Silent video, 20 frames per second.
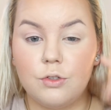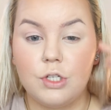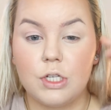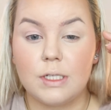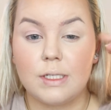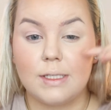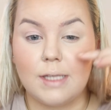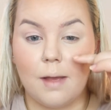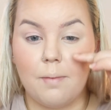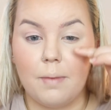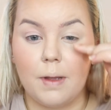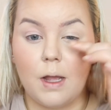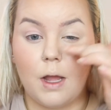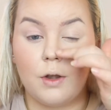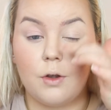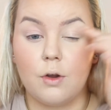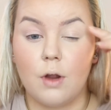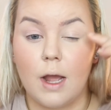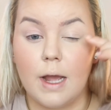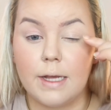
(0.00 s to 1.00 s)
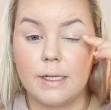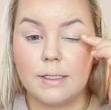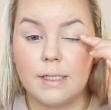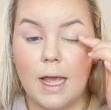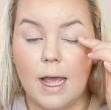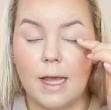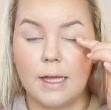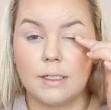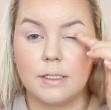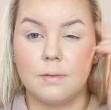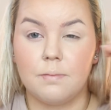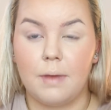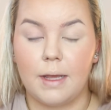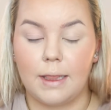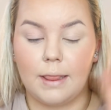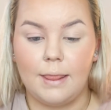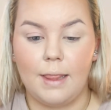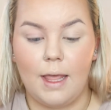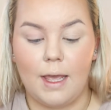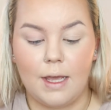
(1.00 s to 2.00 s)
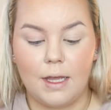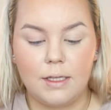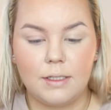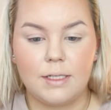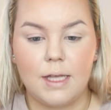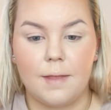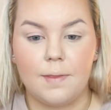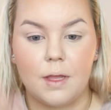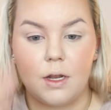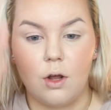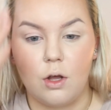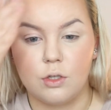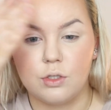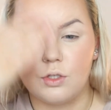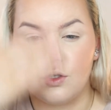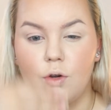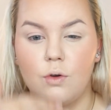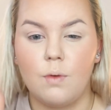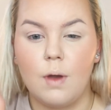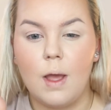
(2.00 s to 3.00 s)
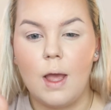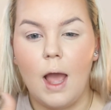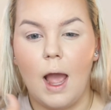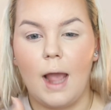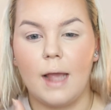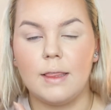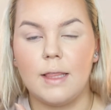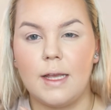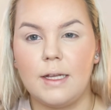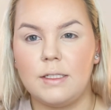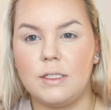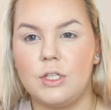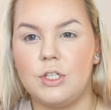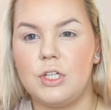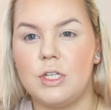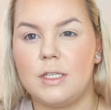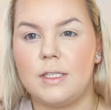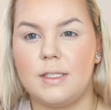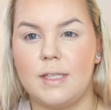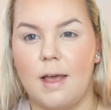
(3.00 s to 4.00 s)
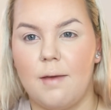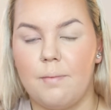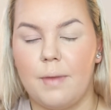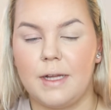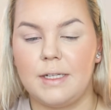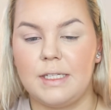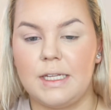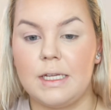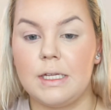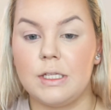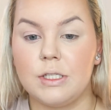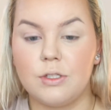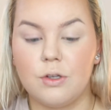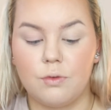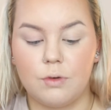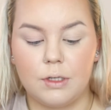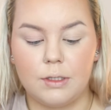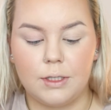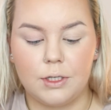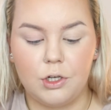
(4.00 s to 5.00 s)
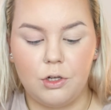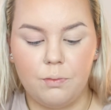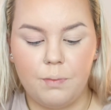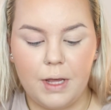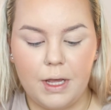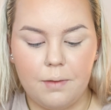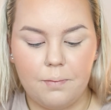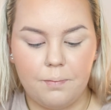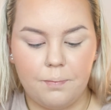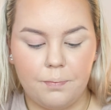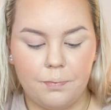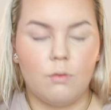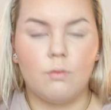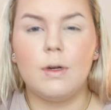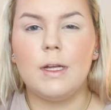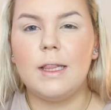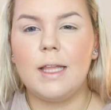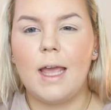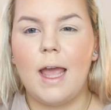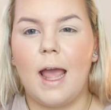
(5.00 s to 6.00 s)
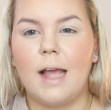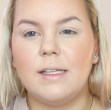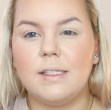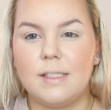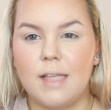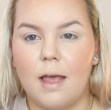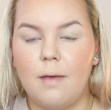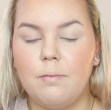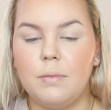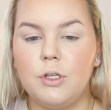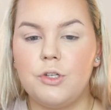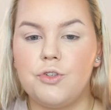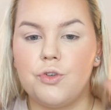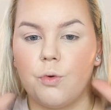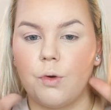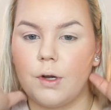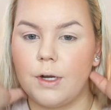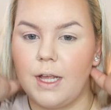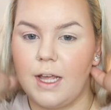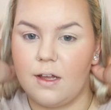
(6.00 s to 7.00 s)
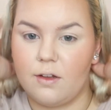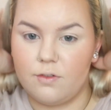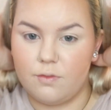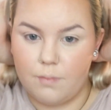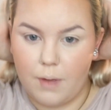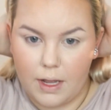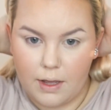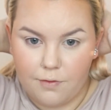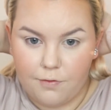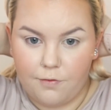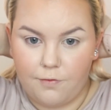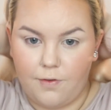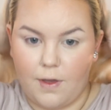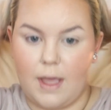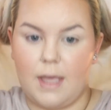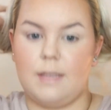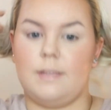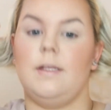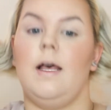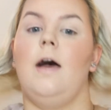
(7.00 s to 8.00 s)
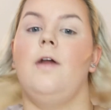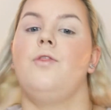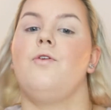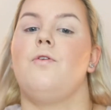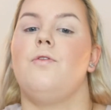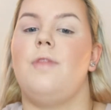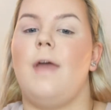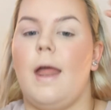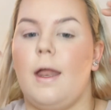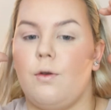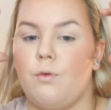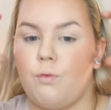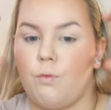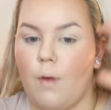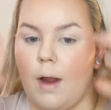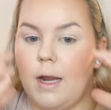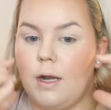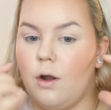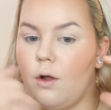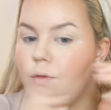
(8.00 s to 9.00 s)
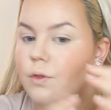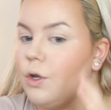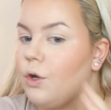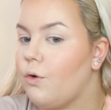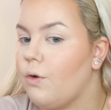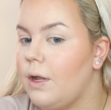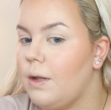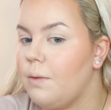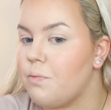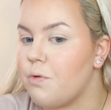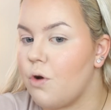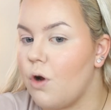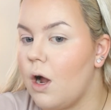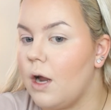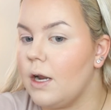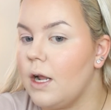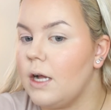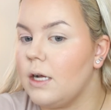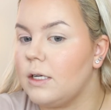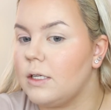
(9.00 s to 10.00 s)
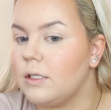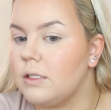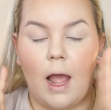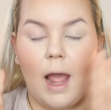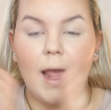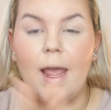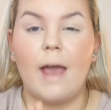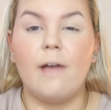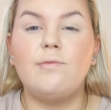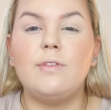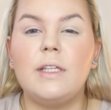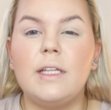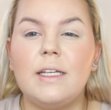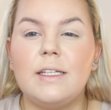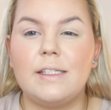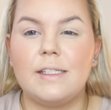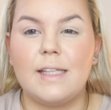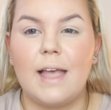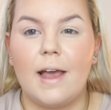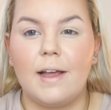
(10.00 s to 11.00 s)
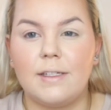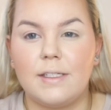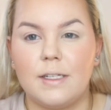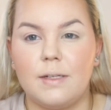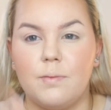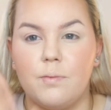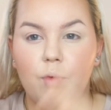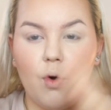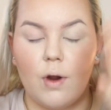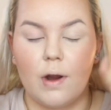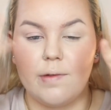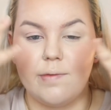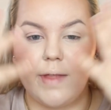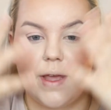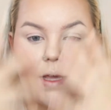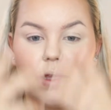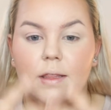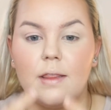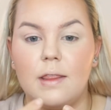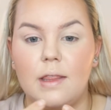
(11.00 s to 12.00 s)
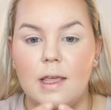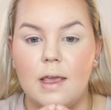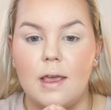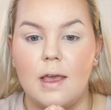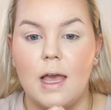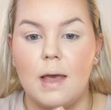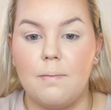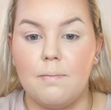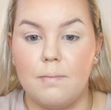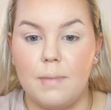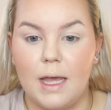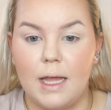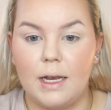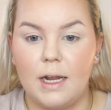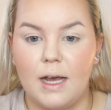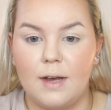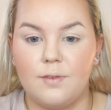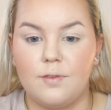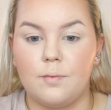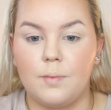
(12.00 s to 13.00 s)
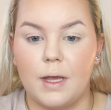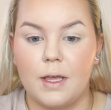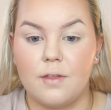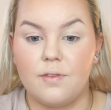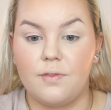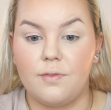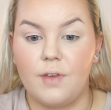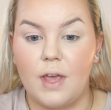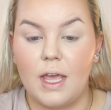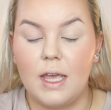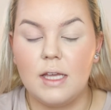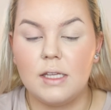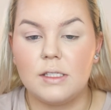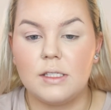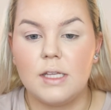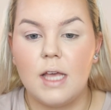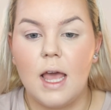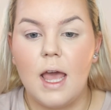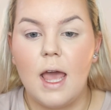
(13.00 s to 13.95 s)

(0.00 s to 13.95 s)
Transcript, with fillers: just set my under eyes and my lids, and then also I like to just set my T-zone a little bit. Really, I set majority of my face other than right on the cream products. I heavily set more of like the mid of my face,